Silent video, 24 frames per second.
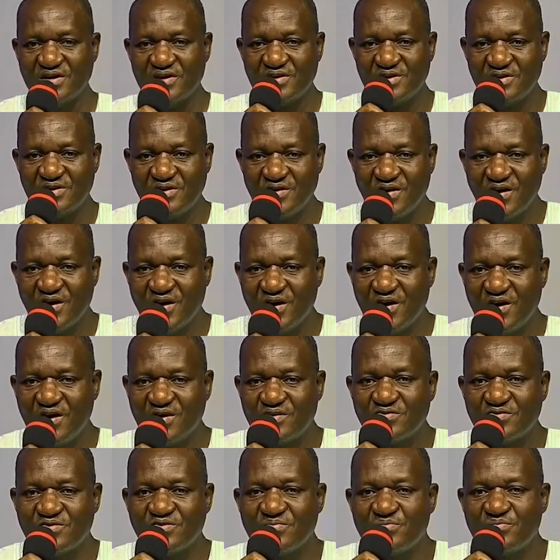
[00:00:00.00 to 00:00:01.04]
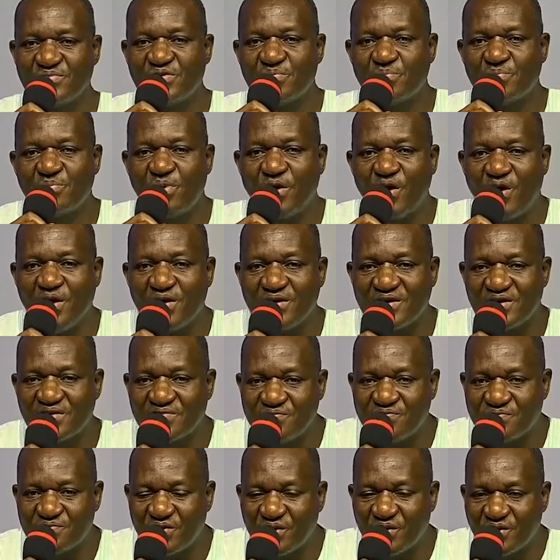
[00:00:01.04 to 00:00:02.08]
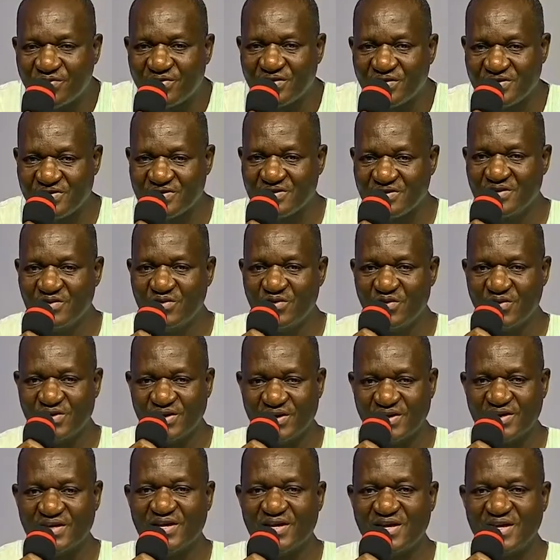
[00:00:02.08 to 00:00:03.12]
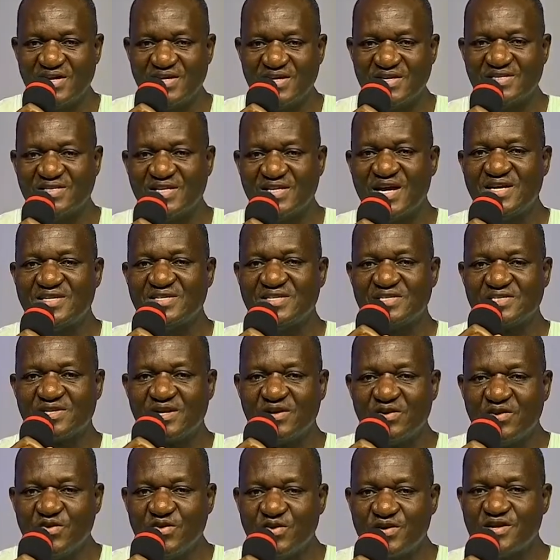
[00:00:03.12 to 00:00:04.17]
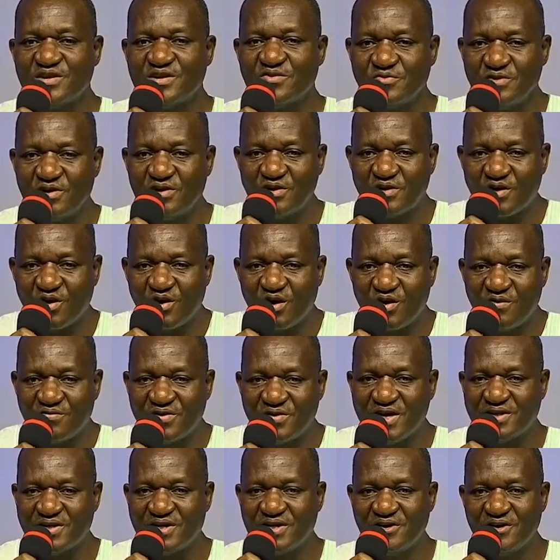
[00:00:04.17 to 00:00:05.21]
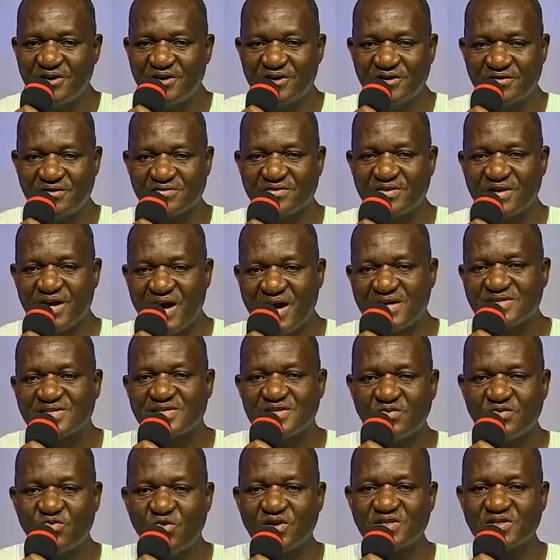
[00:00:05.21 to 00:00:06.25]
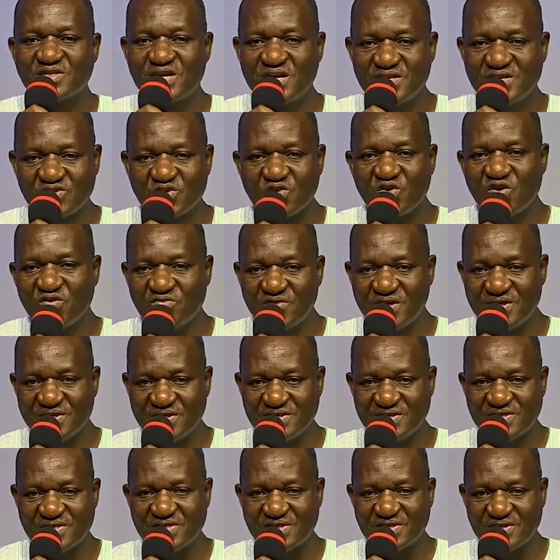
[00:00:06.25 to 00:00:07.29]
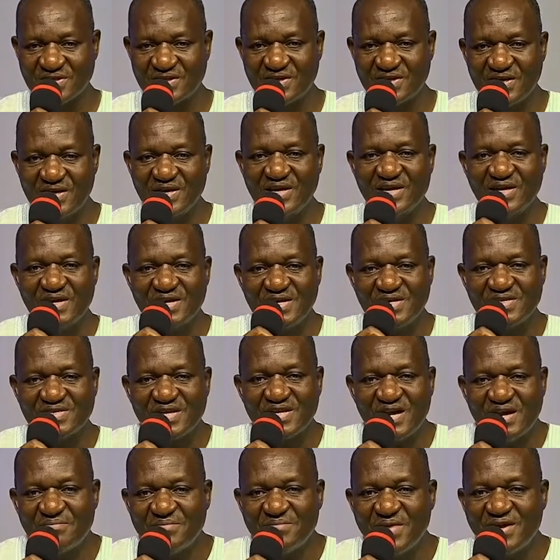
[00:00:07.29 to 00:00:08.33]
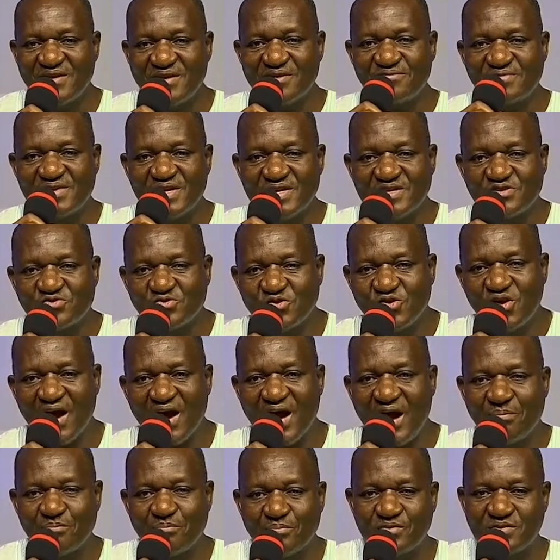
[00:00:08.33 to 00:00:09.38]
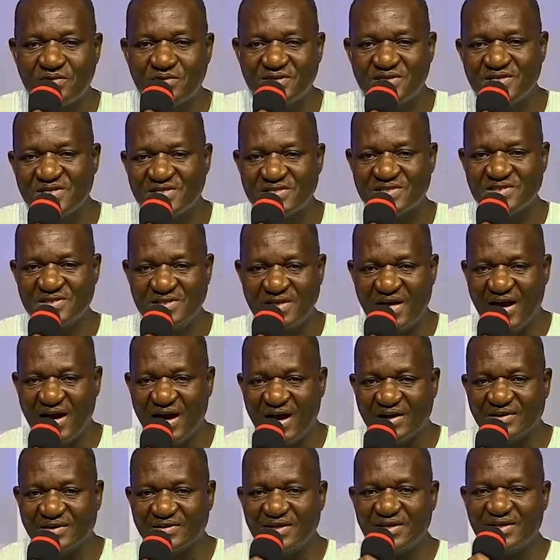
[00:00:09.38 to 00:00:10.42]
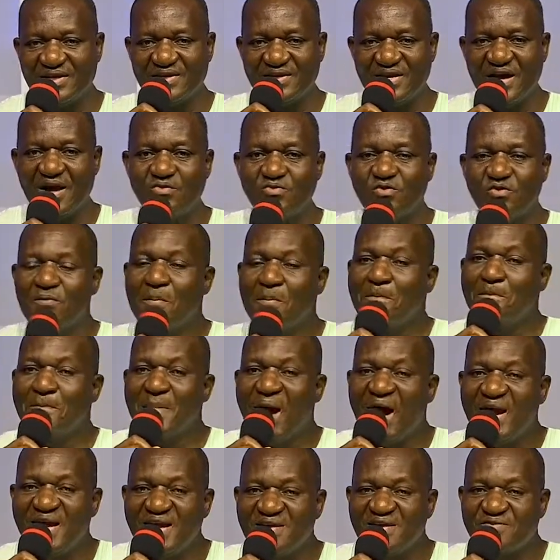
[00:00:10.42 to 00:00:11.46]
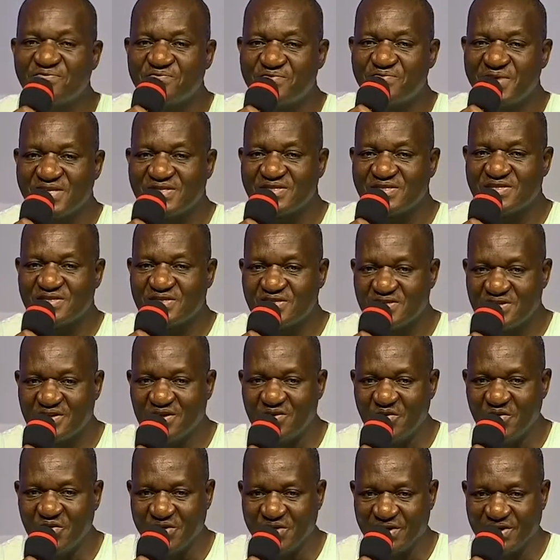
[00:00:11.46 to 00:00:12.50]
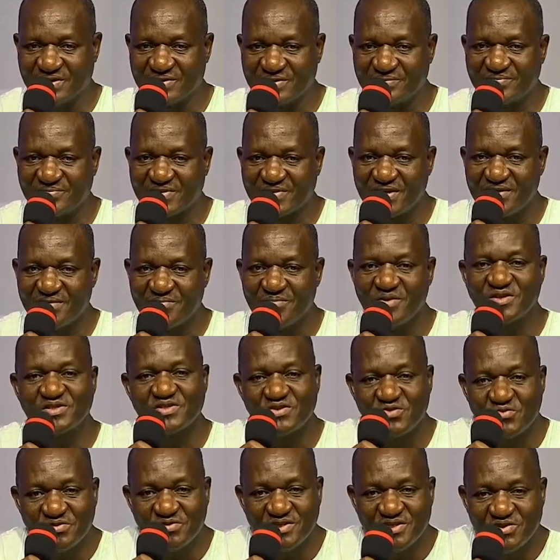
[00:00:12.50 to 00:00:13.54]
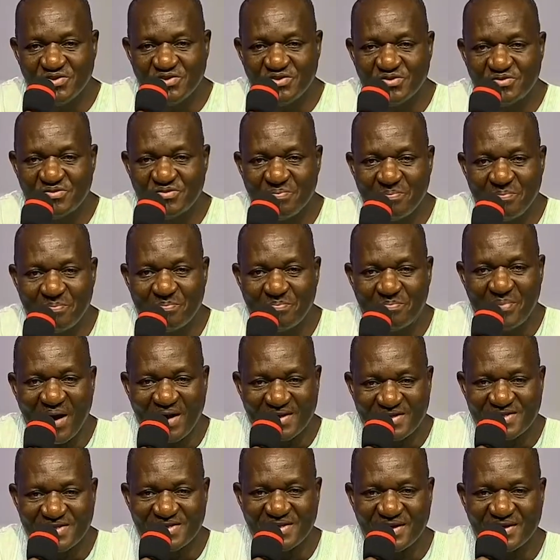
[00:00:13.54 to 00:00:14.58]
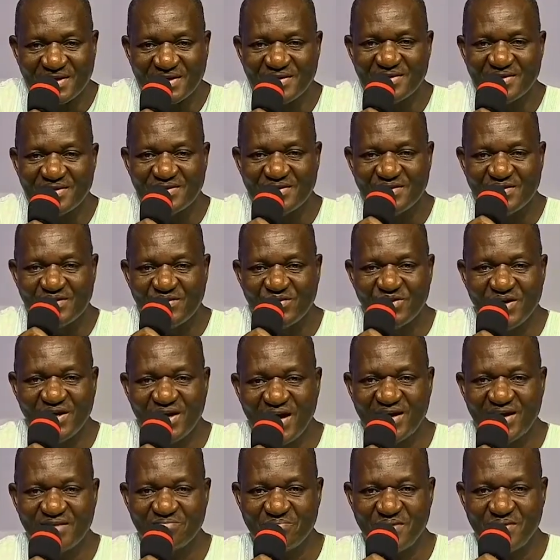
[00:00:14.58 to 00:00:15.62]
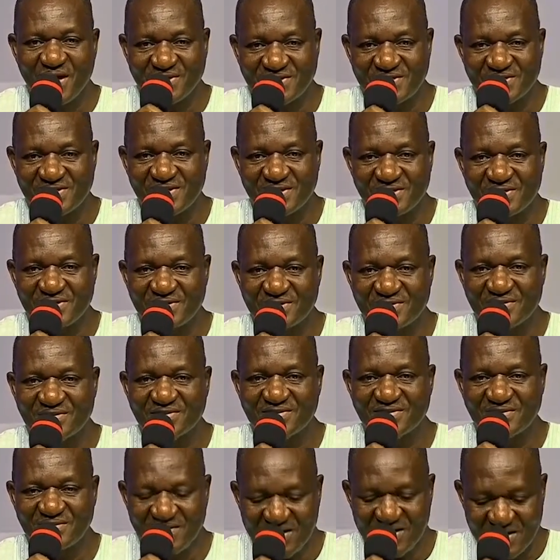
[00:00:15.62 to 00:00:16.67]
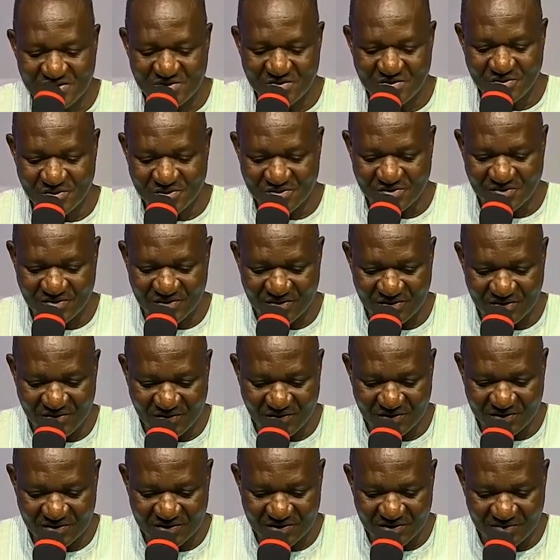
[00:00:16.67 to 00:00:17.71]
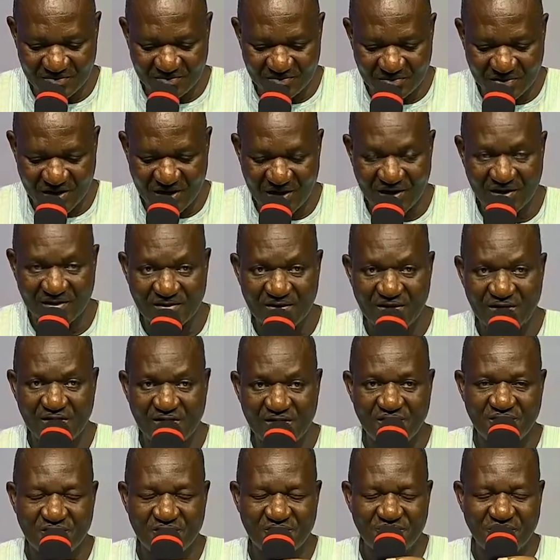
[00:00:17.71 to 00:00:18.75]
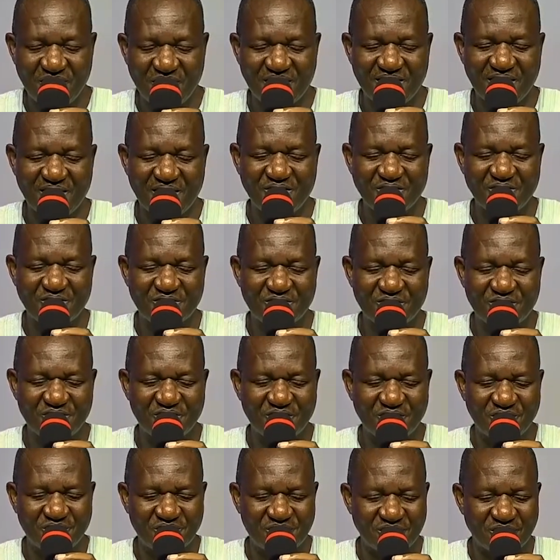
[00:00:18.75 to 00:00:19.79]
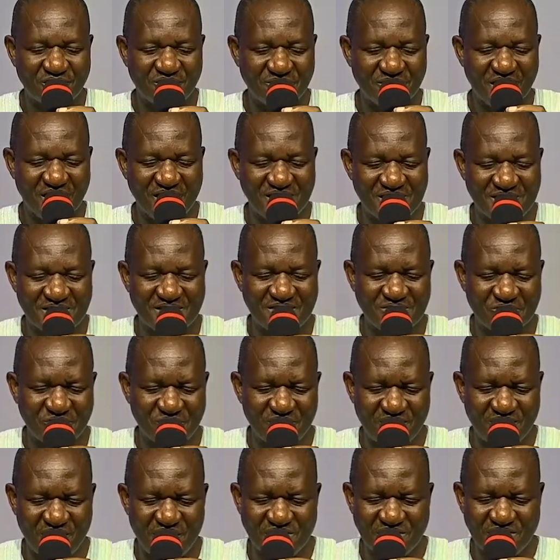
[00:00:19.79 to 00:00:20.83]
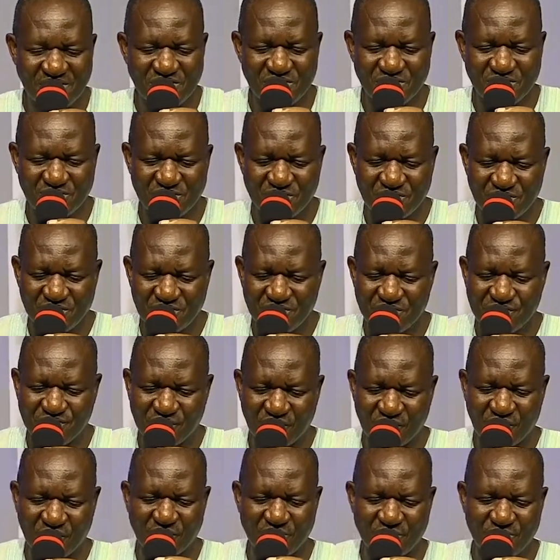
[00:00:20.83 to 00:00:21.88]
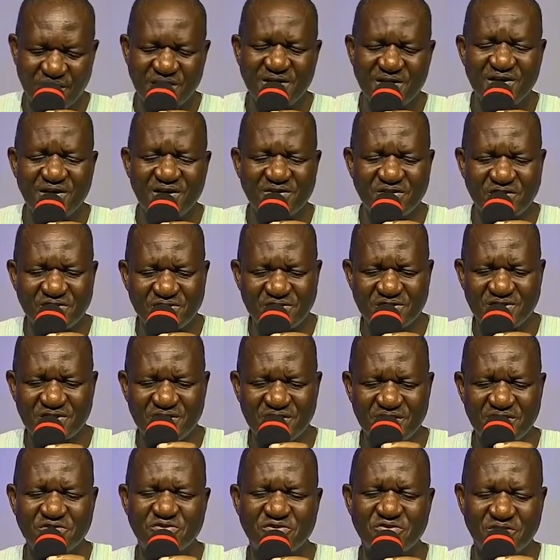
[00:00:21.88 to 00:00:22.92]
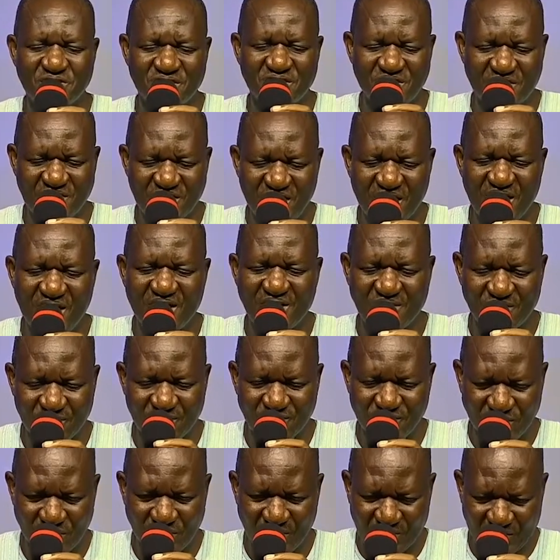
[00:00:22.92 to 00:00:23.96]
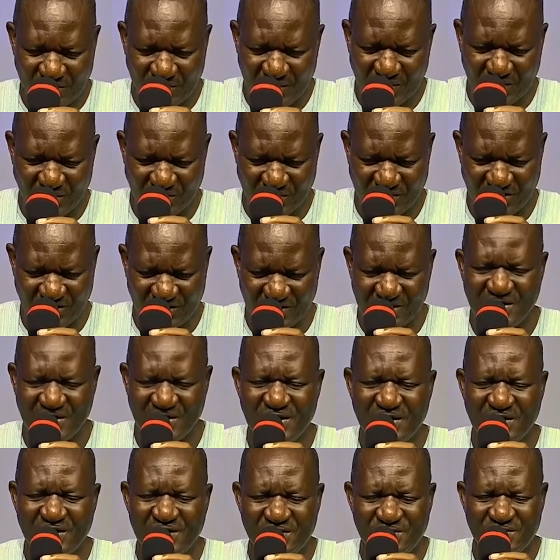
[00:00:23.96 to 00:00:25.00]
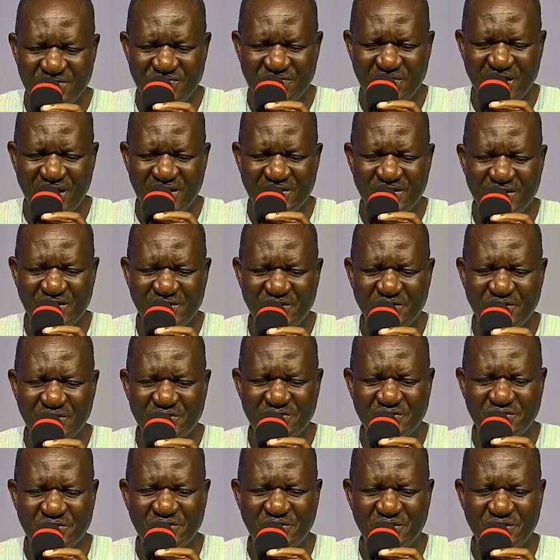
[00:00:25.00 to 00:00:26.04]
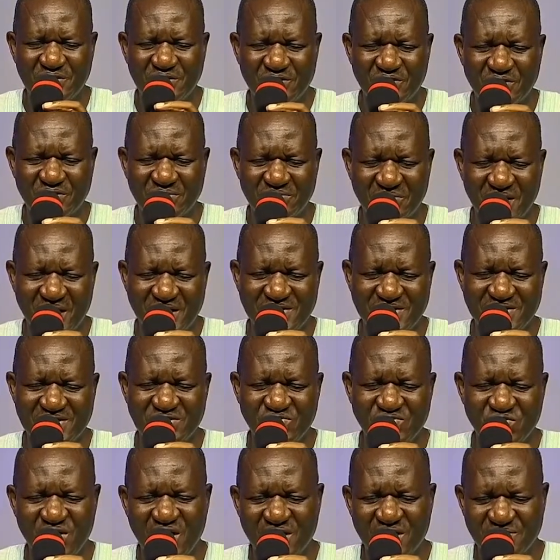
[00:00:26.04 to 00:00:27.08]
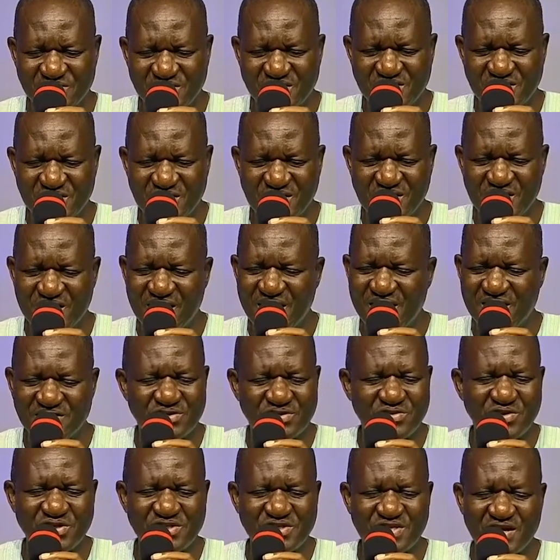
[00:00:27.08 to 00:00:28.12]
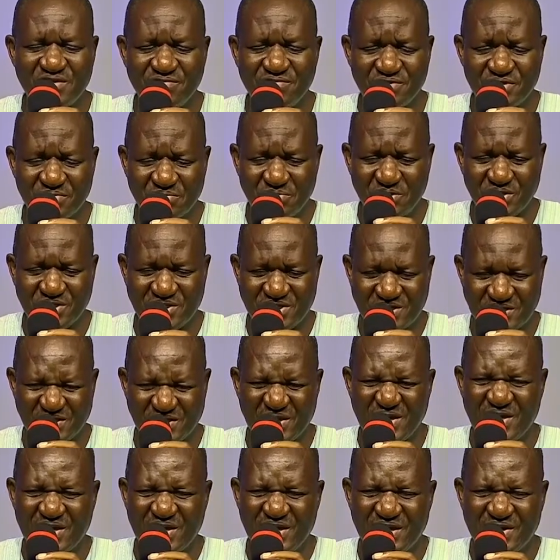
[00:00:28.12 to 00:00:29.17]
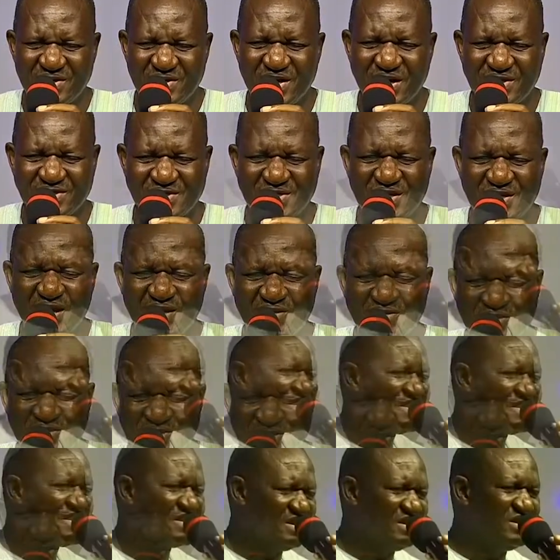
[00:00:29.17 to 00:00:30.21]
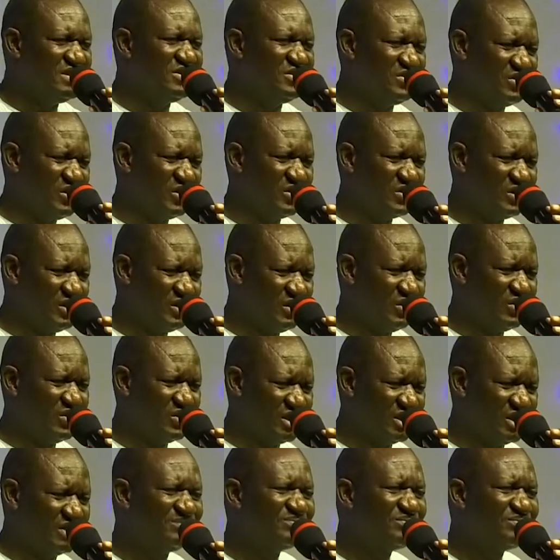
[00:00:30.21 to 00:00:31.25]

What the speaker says: God will be pouring forth his glory. He said his glory will cover the earth as the waters cover the sea. He said many things will happen this year that will manifest his glory. But will you partake? Will I partake? Let's go to the Lord in prayer. Father, Lord God Almighty, we thank you for bringing us into the year of your glory. Father, Lord God Almighty, we have seen that it's not everybody that can see your glory.